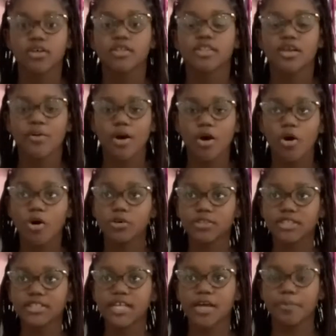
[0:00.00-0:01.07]

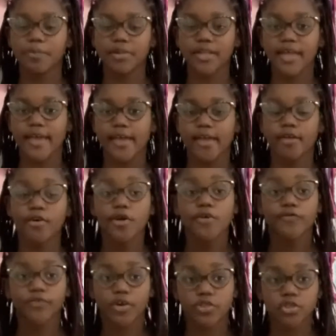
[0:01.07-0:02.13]
holding a play
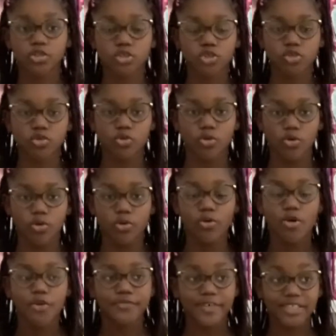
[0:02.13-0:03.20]
for the
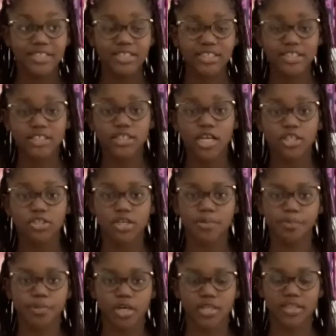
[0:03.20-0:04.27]
school for its 600th
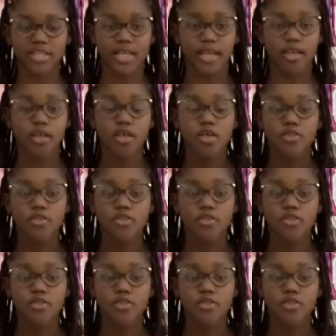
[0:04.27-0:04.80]
birthday.